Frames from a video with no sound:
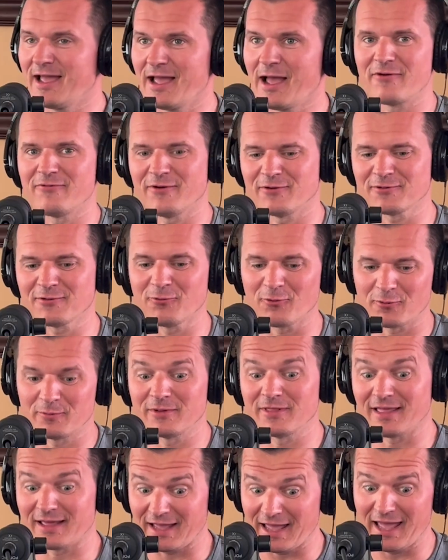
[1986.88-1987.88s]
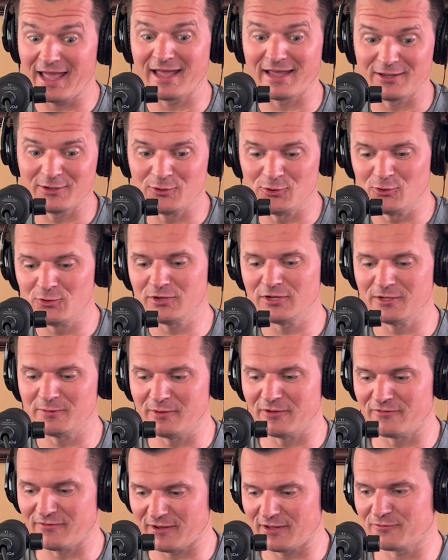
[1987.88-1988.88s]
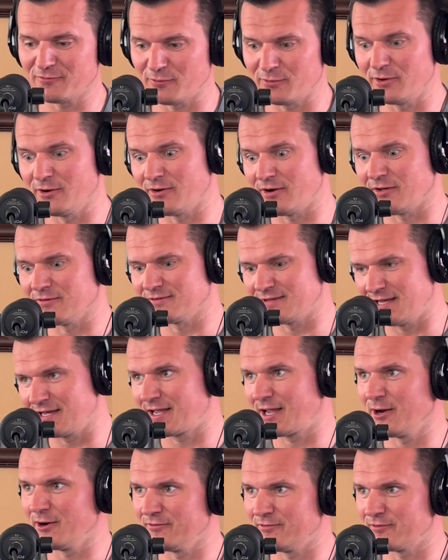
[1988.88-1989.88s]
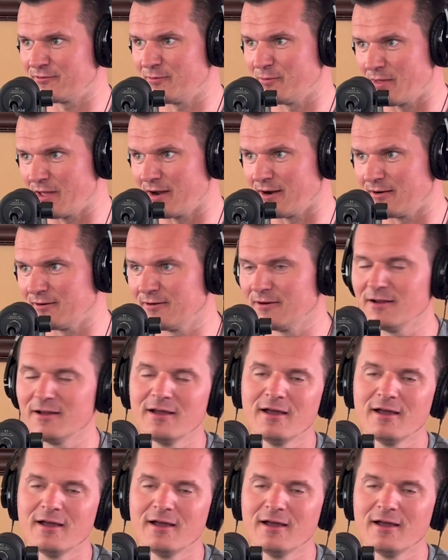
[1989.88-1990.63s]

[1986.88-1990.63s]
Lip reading: I felt the Lord being like, hey, you need to be faithful here. I'll take care of it from there.